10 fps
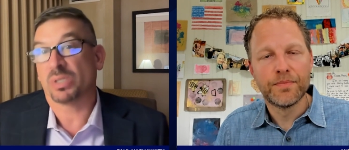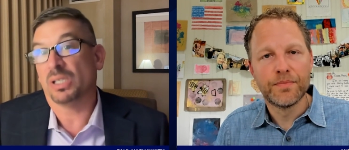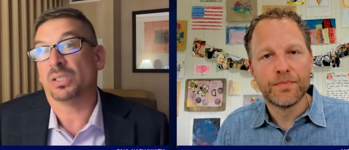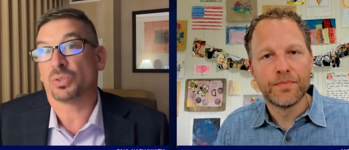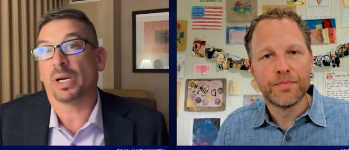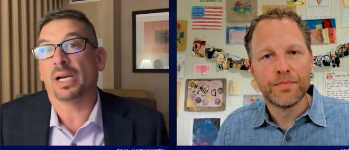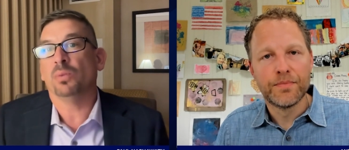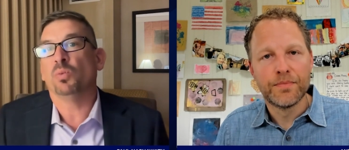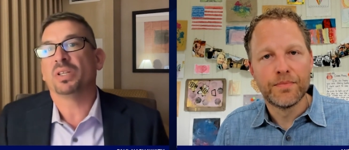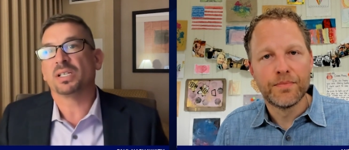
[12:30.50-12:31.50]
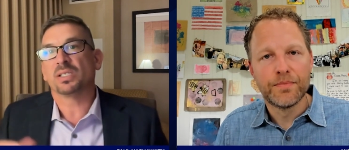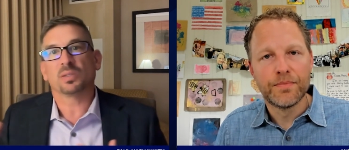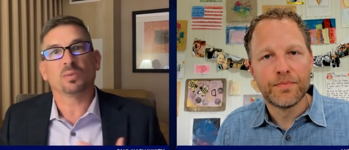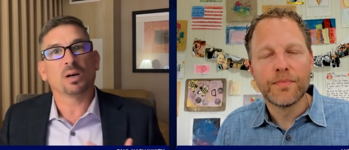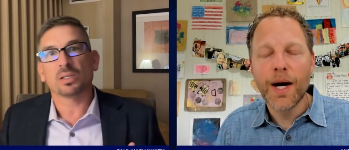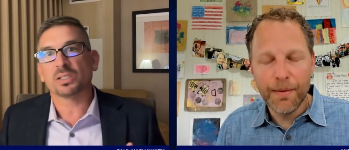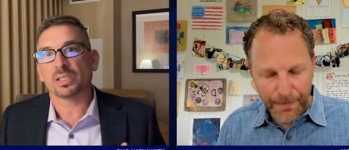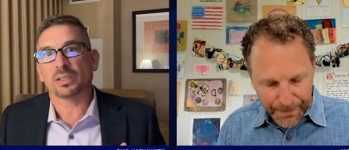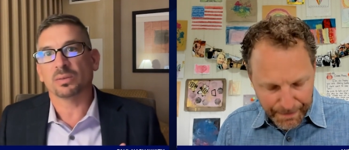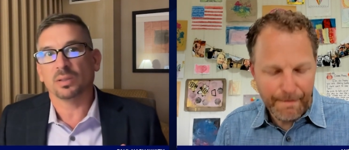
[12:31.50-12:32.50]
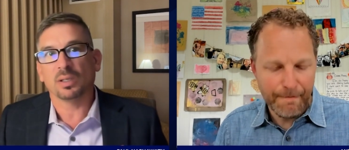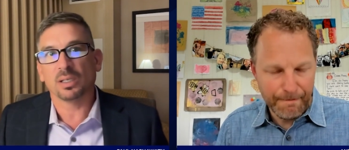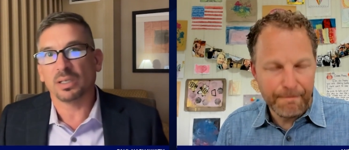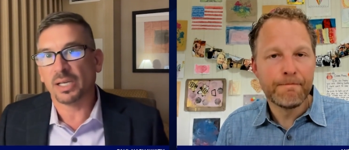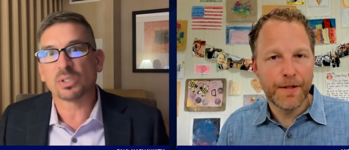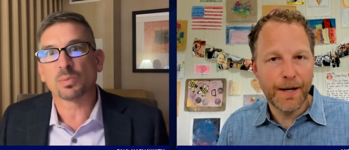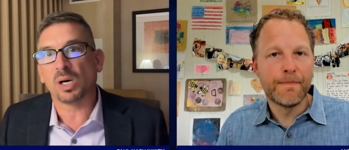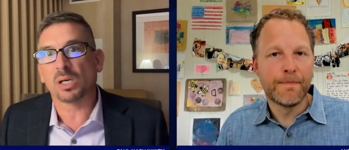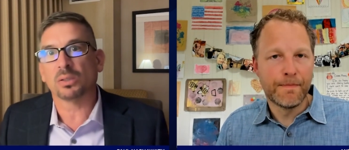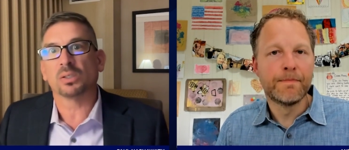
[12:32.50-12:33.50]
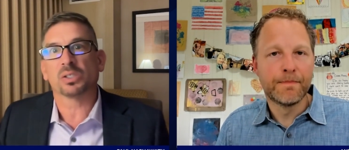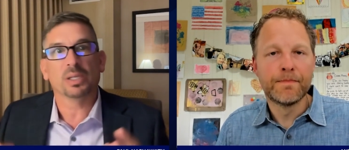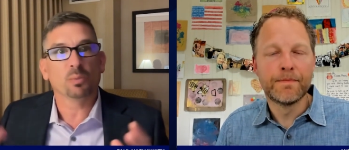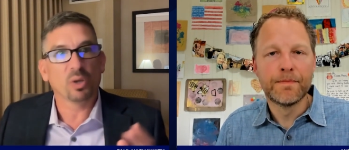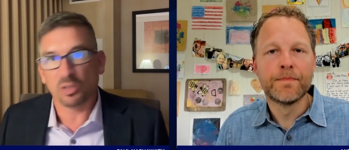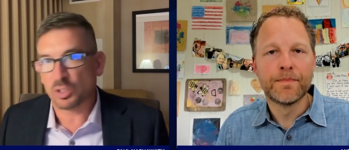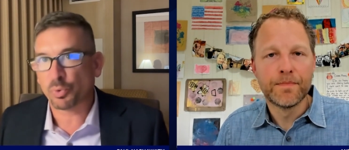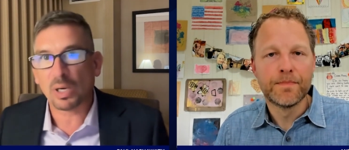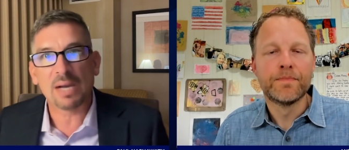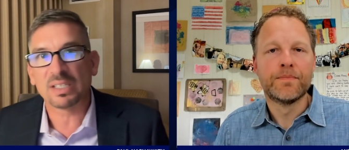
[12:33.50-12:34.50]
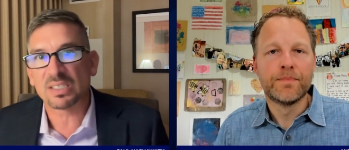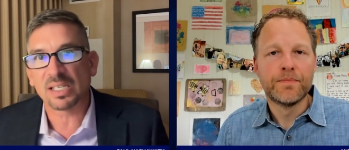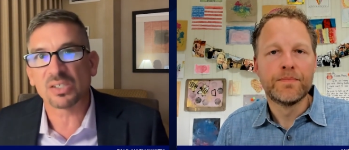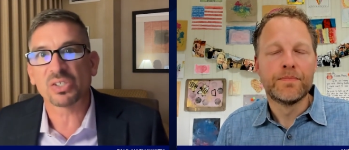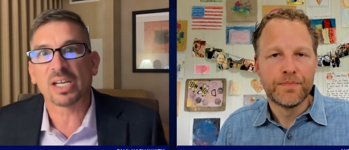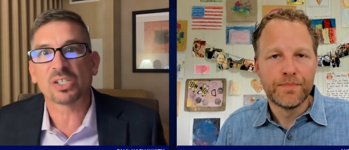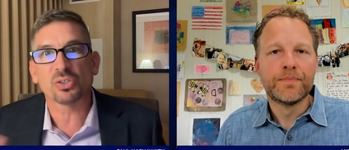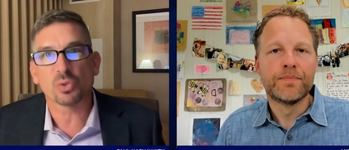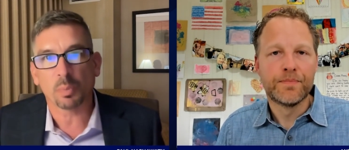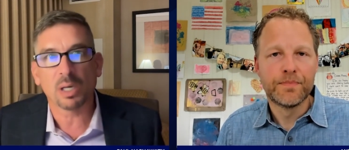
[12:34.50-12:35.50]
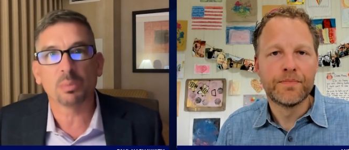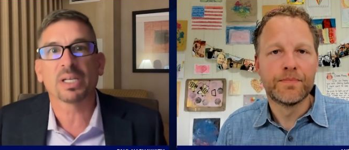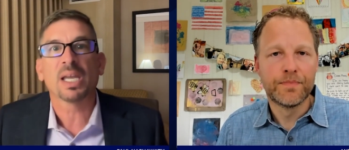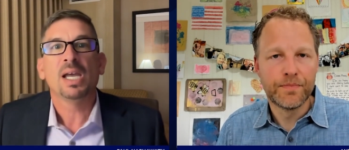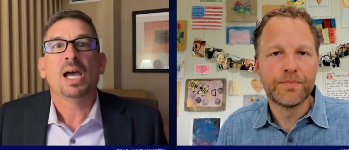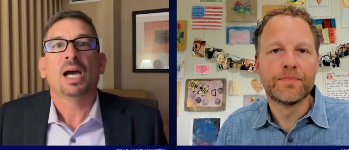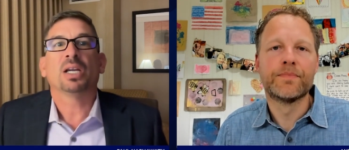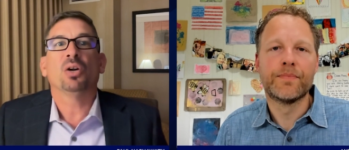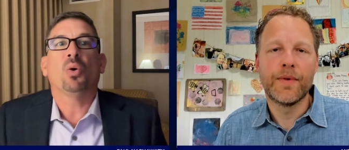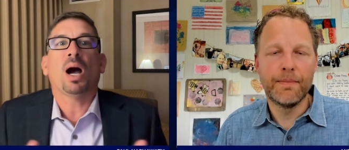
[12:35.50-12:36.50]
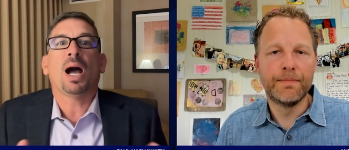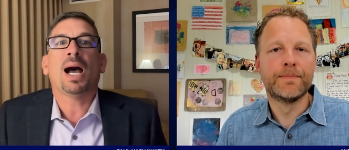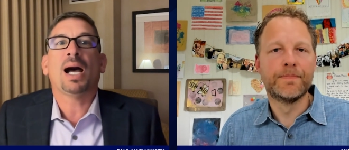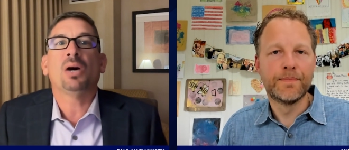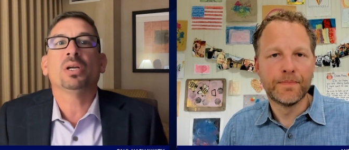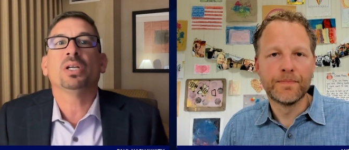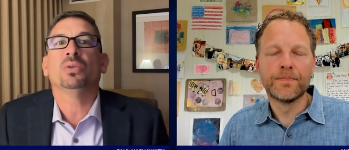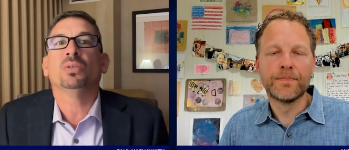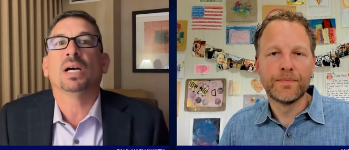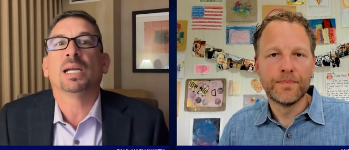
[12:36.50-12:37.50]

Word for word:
Speaker 1: results, right? And with these large yep. right language models, yep. and whether it's private instantiations or public, you know, how are you uh,